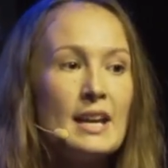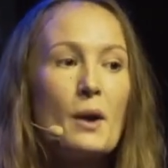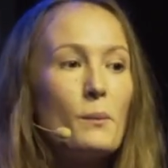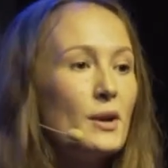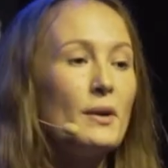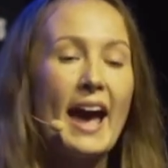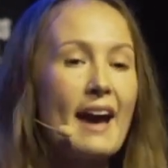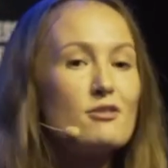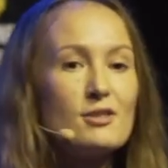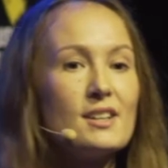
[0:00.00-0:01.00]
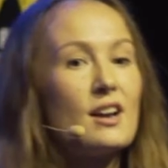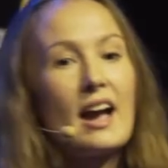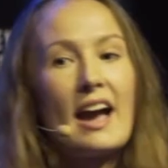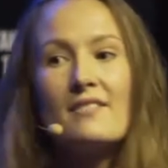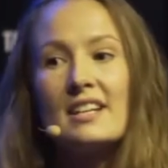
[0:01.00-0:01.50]
And we don't have
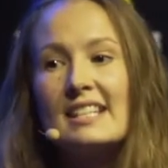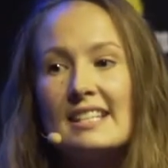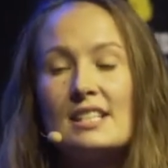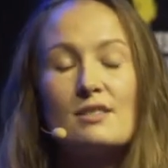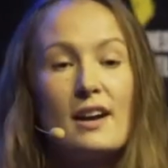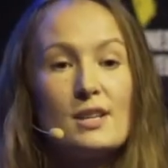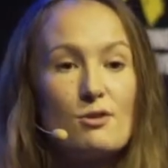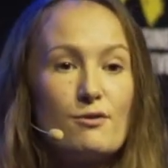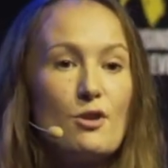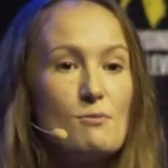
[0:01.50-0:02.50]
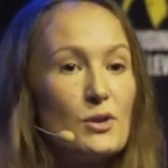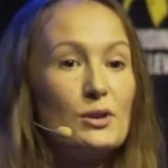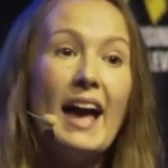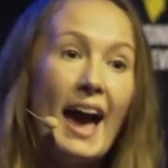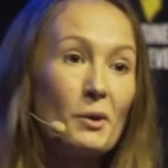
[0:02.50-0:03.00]
an incentivized referral
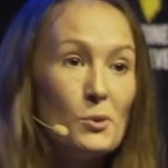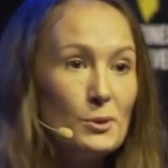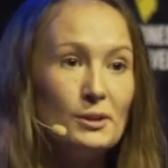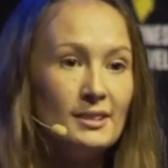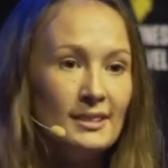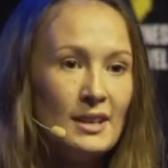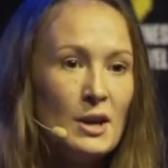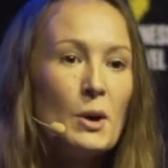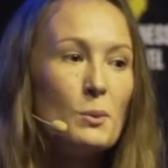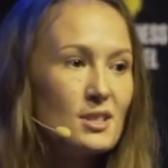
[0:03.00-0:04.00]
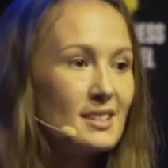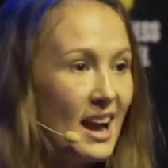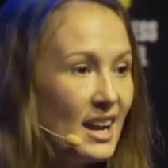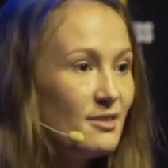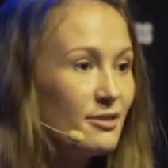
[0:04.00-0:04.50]
model at all, which is
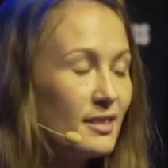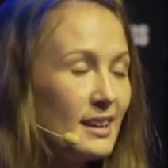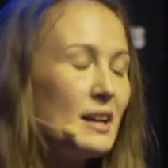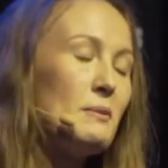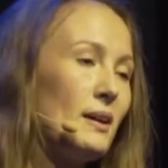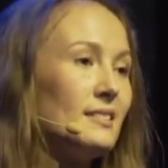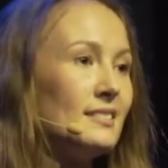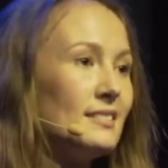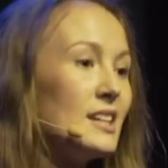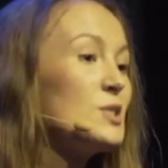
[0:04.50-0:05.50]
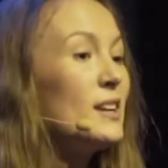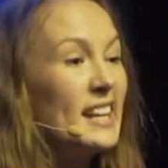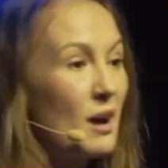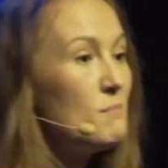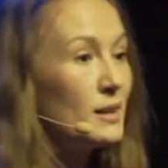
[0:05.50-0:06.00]
kind of, well, it's really
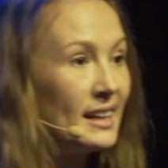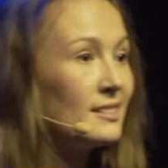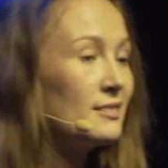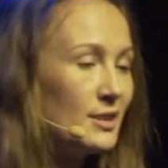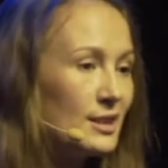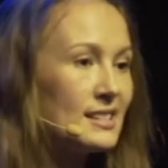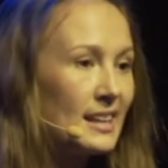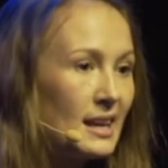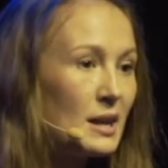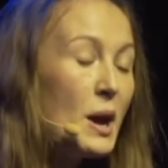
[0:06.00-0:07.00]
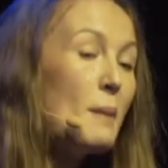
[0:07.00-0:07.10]
humbling, firstly.